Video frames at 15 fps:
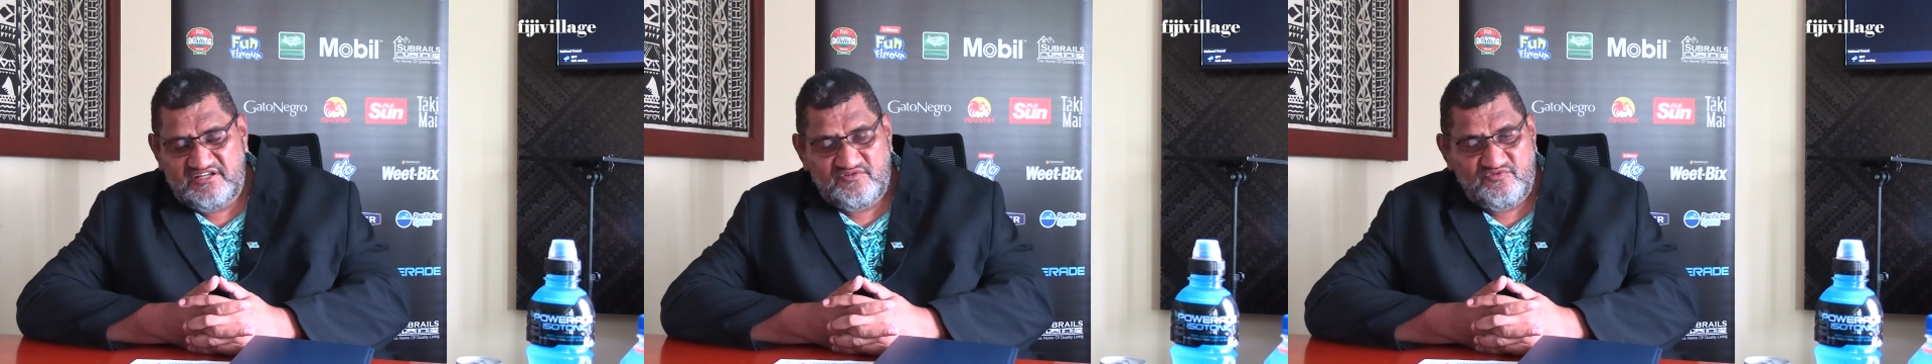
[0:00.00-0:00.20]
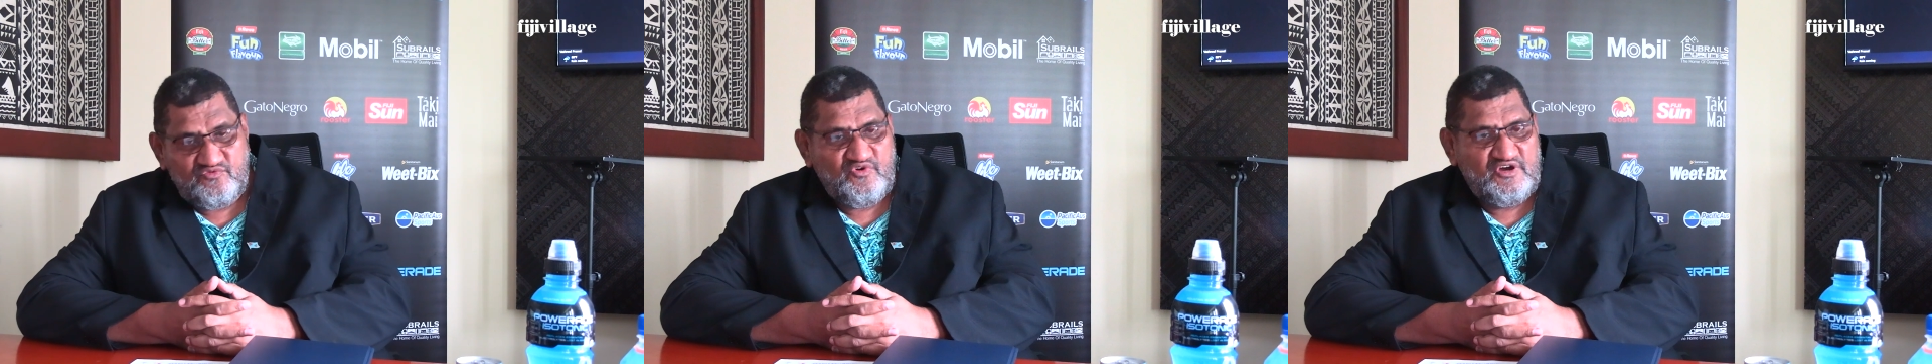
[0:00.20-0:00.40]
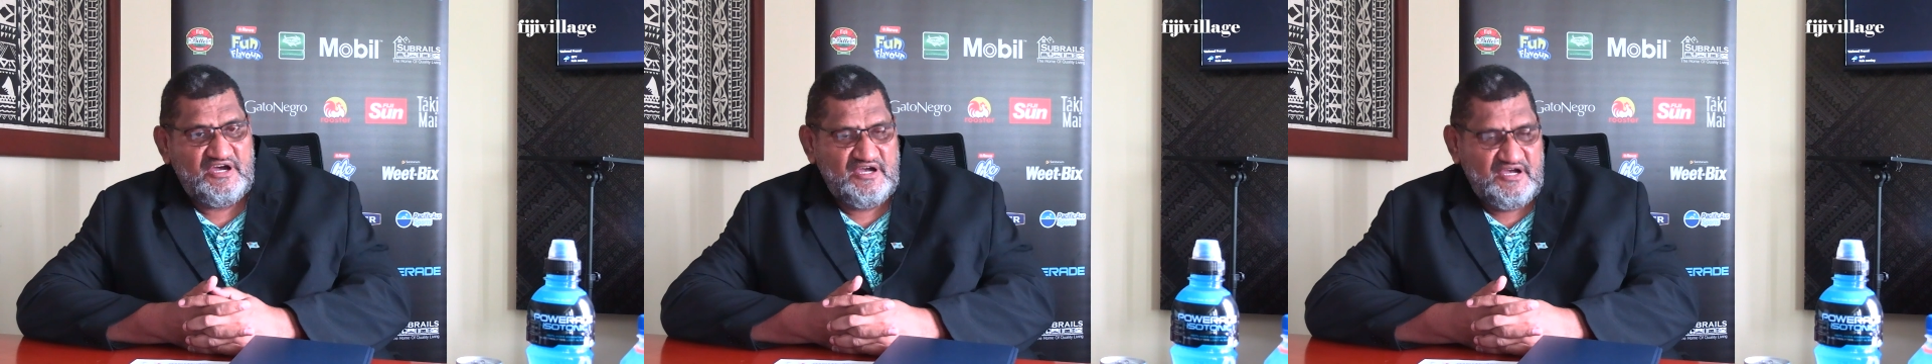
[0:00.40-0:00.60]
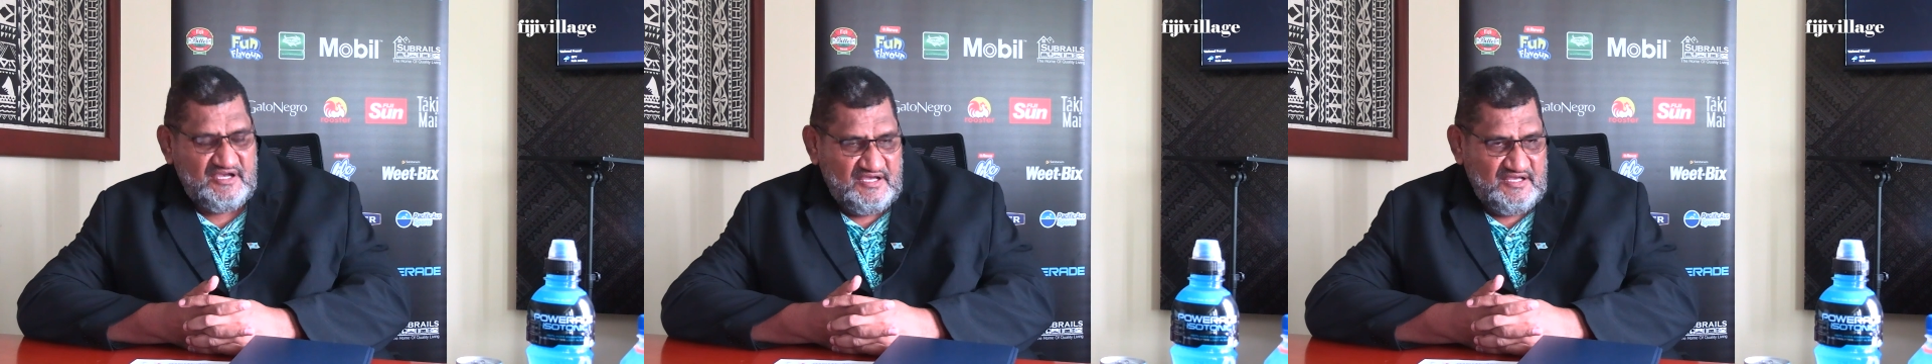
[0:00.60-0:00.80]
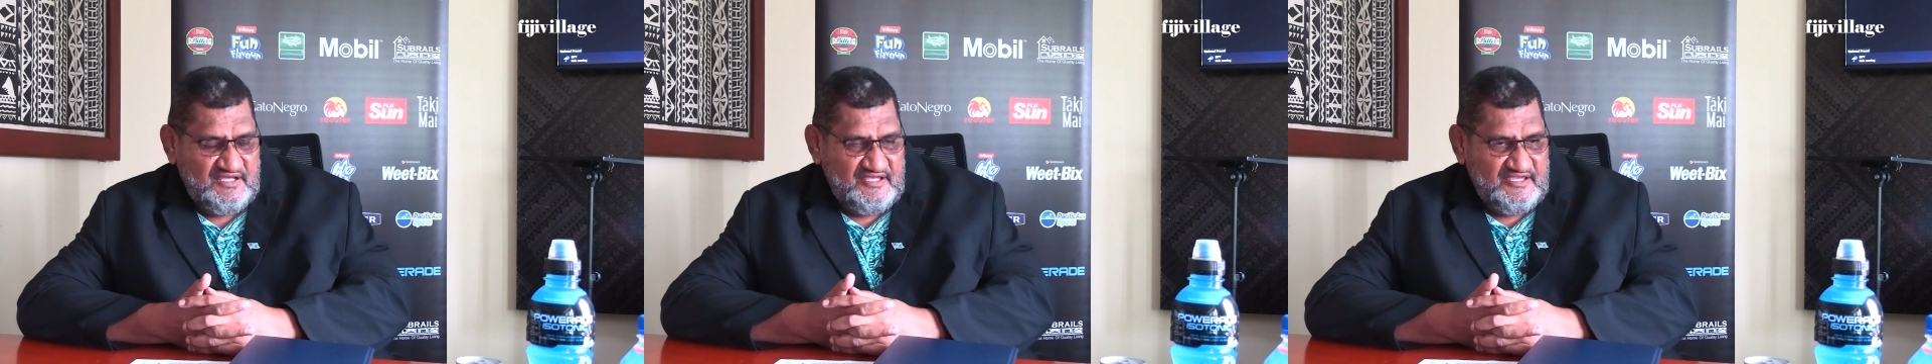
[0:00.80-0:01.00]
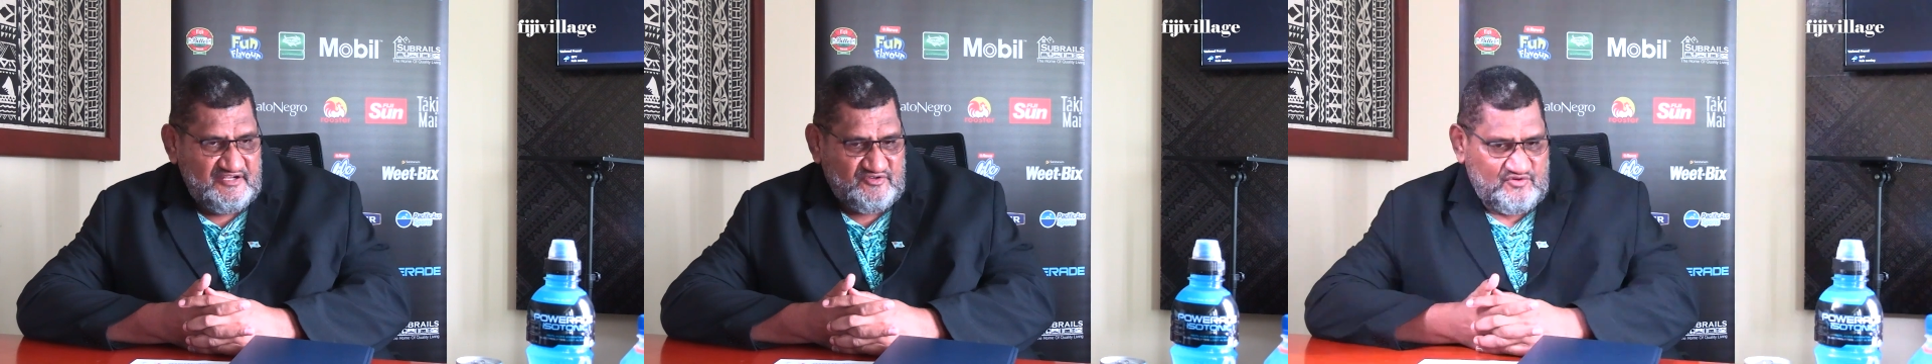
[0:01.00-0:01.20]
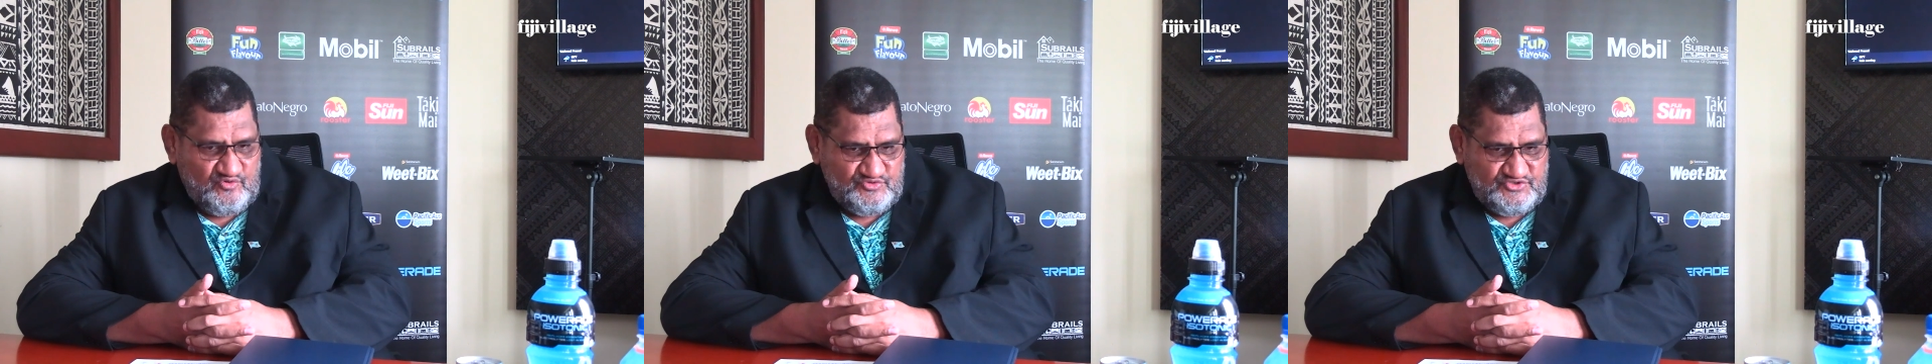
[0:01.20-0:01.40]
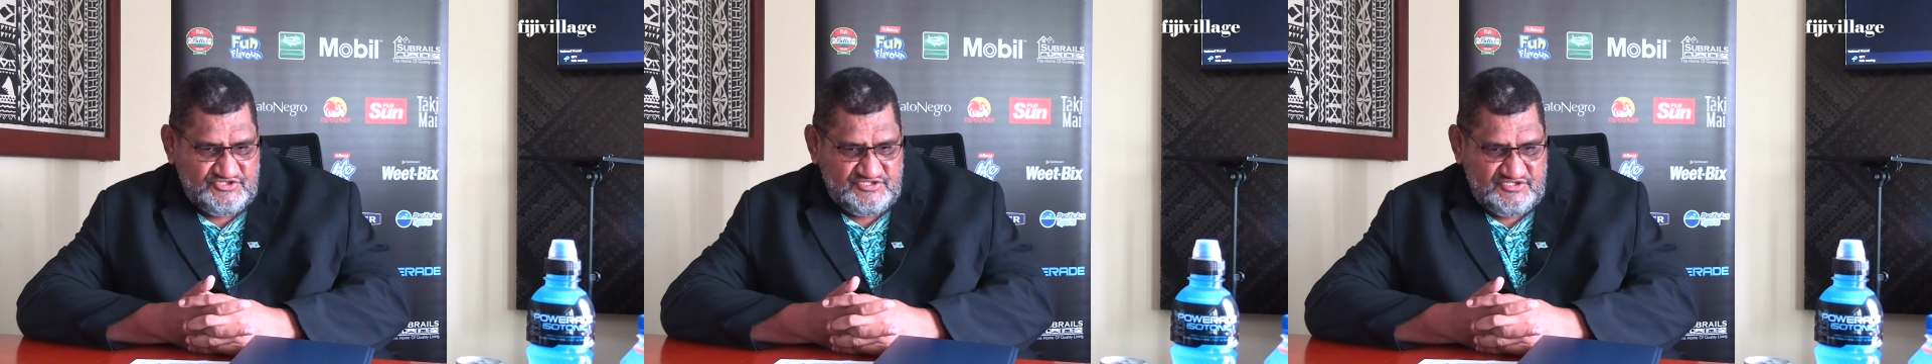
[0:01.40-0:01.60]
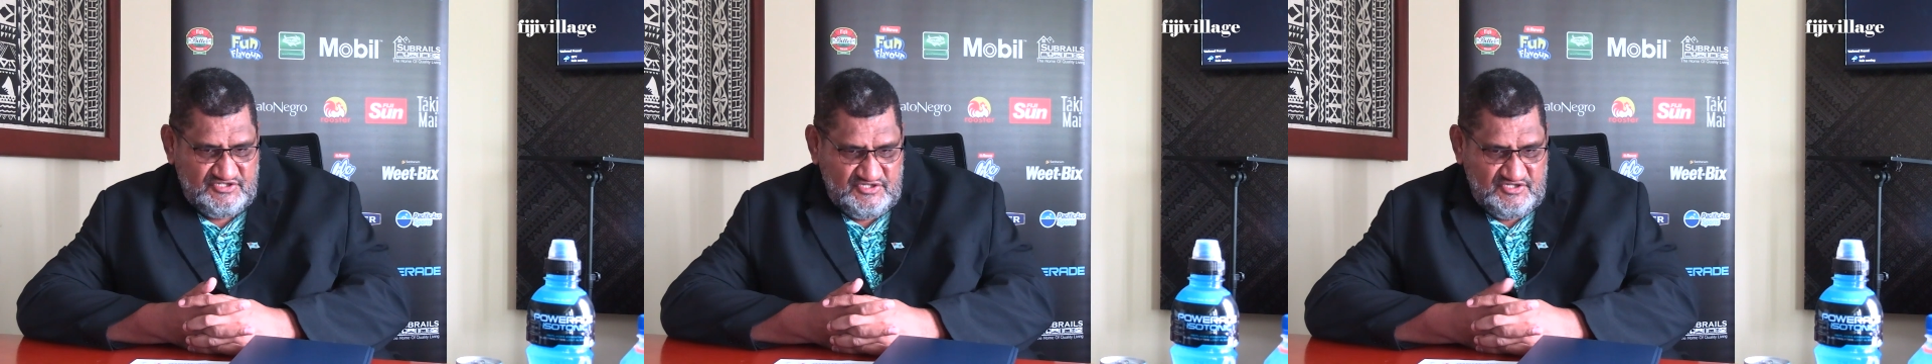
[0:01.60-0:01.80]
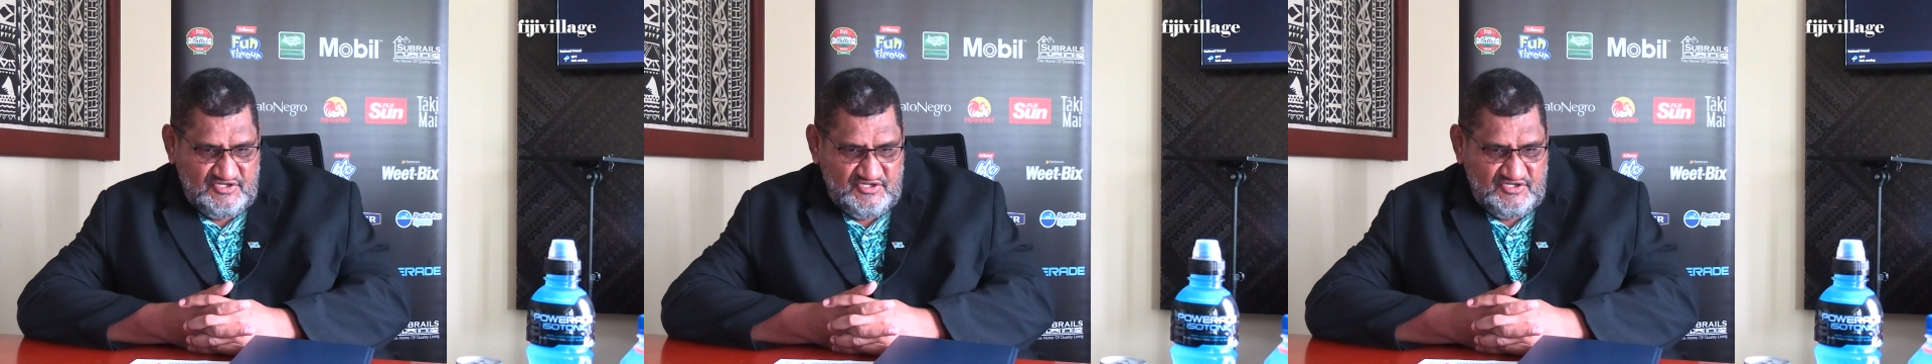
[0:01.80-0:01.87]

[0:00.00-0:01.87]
Andrua head coach,